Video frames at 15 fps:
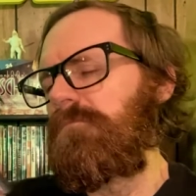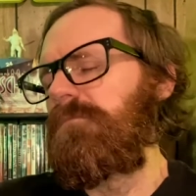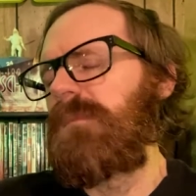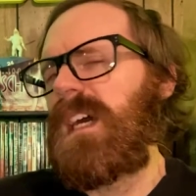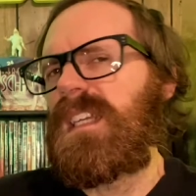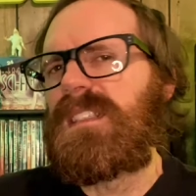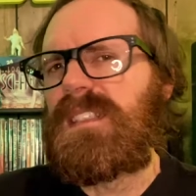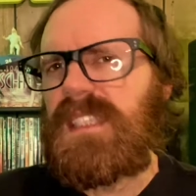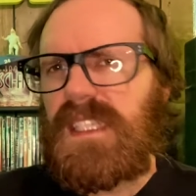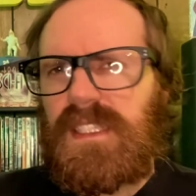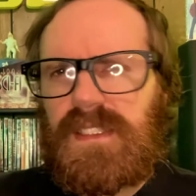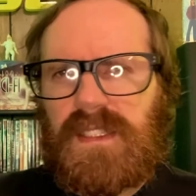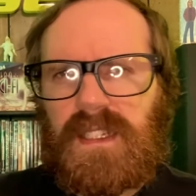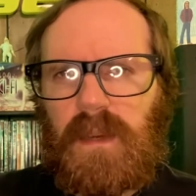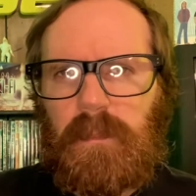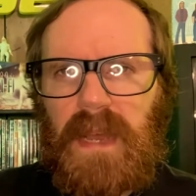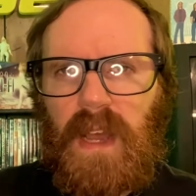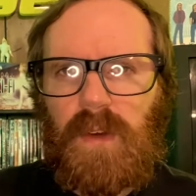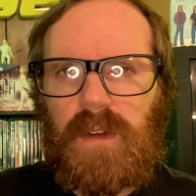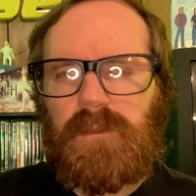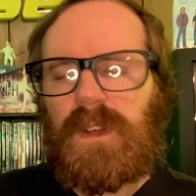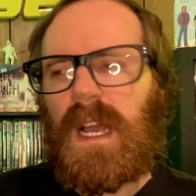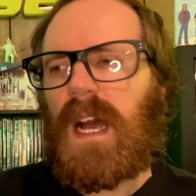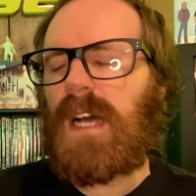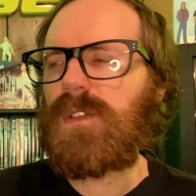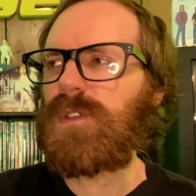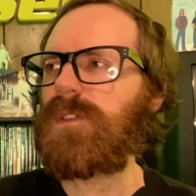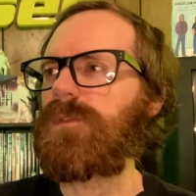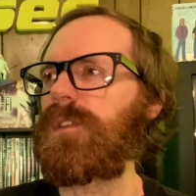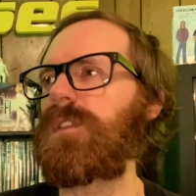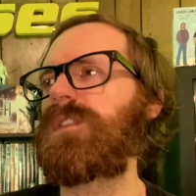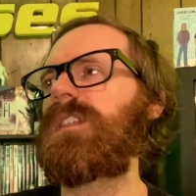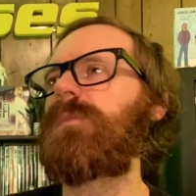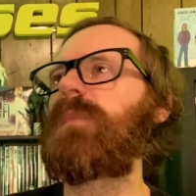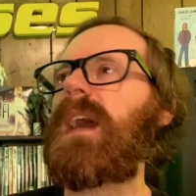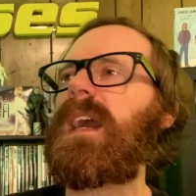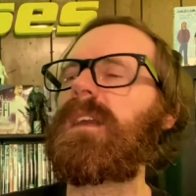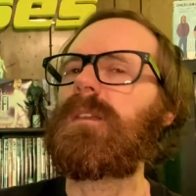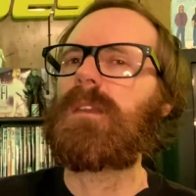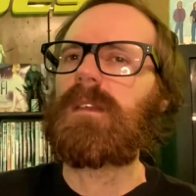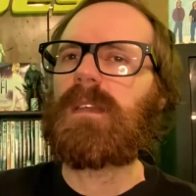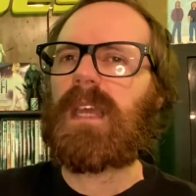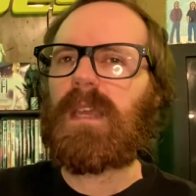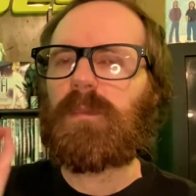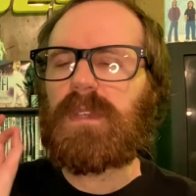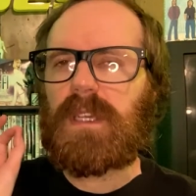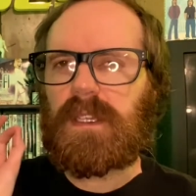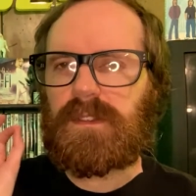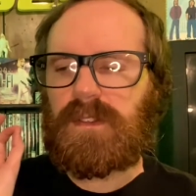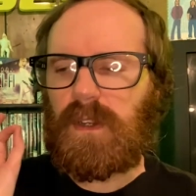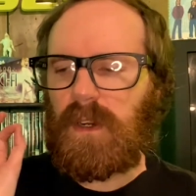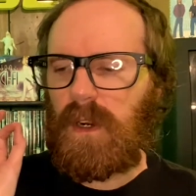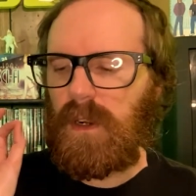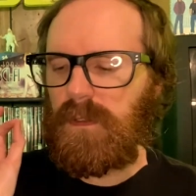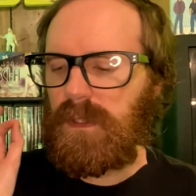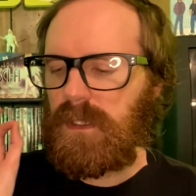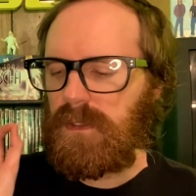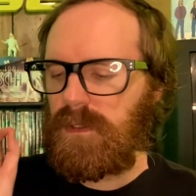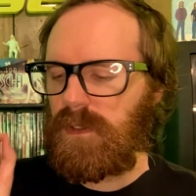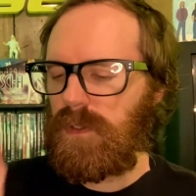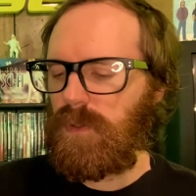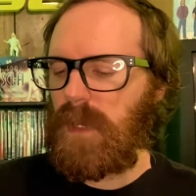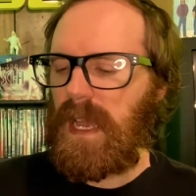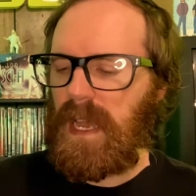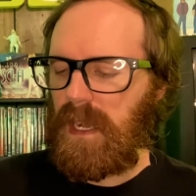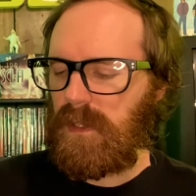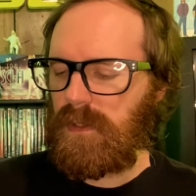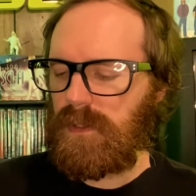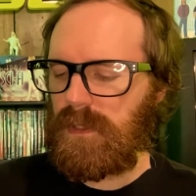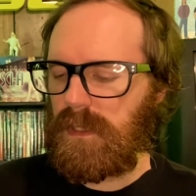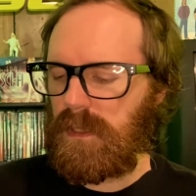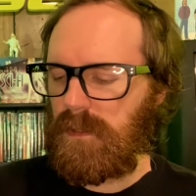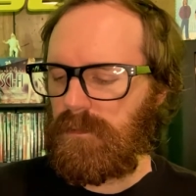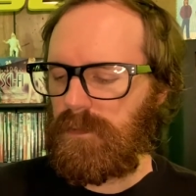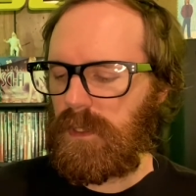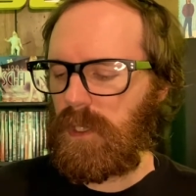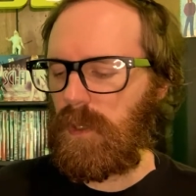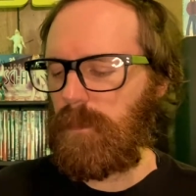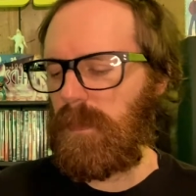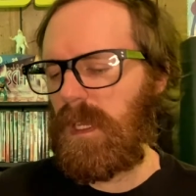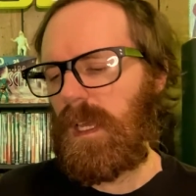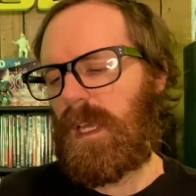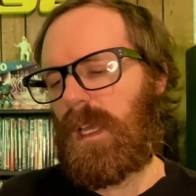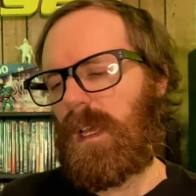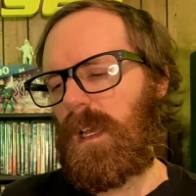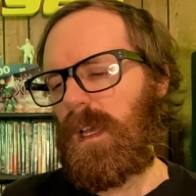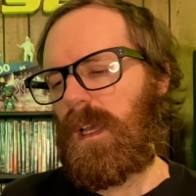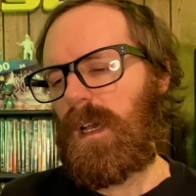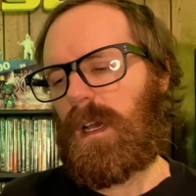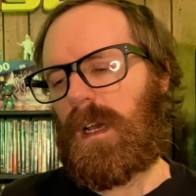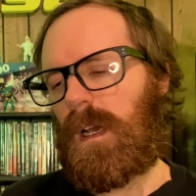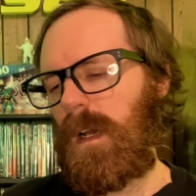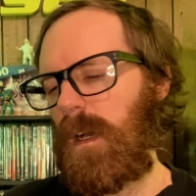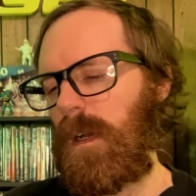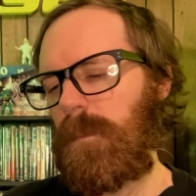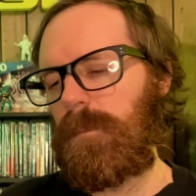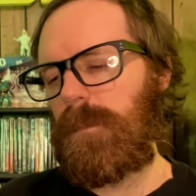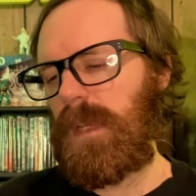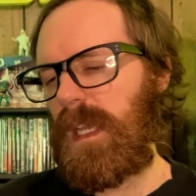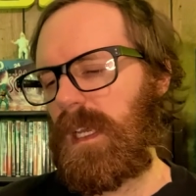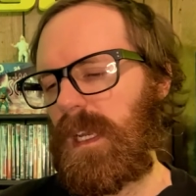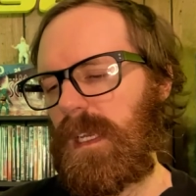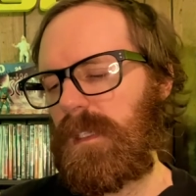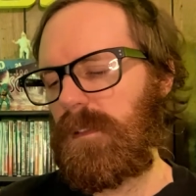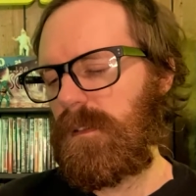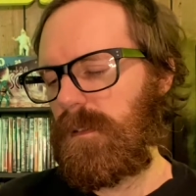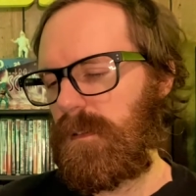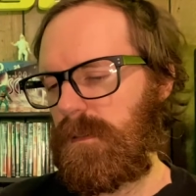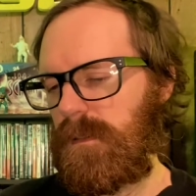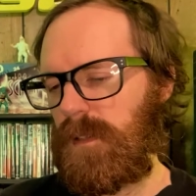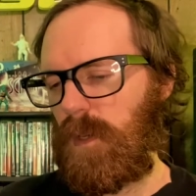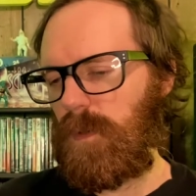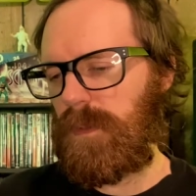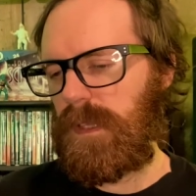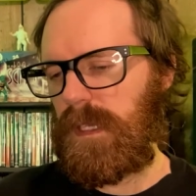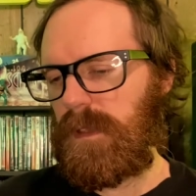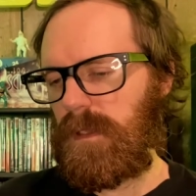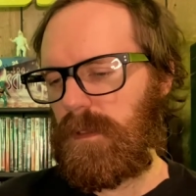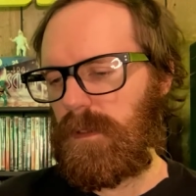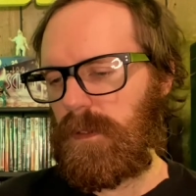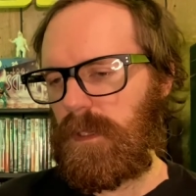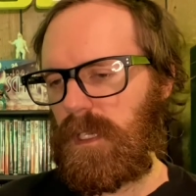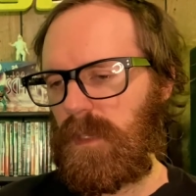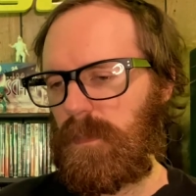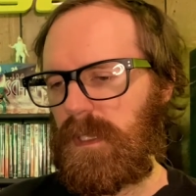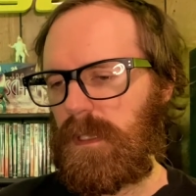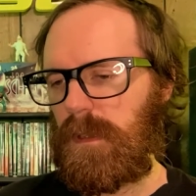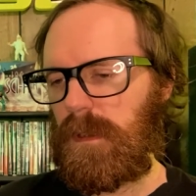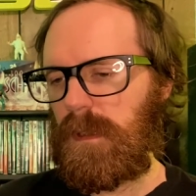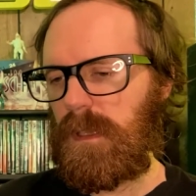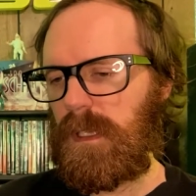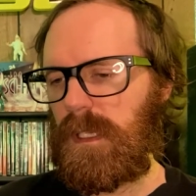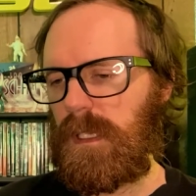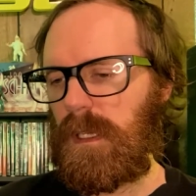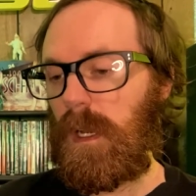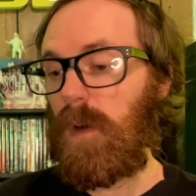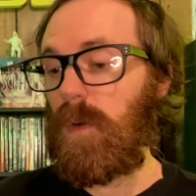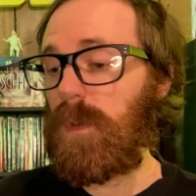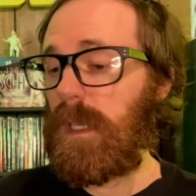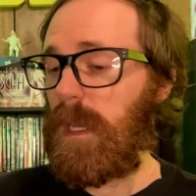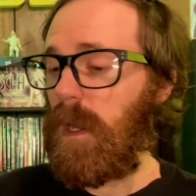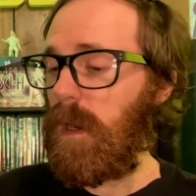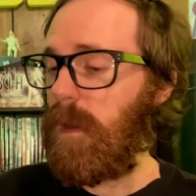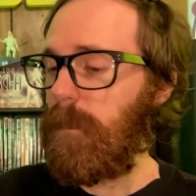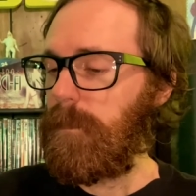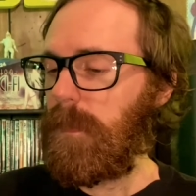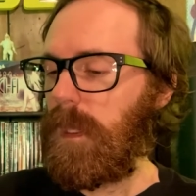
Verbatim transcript: a decent amount of controversy back in the day because there are these two actors in the film Um, and I don't think that they're going to be... Li oh, they are.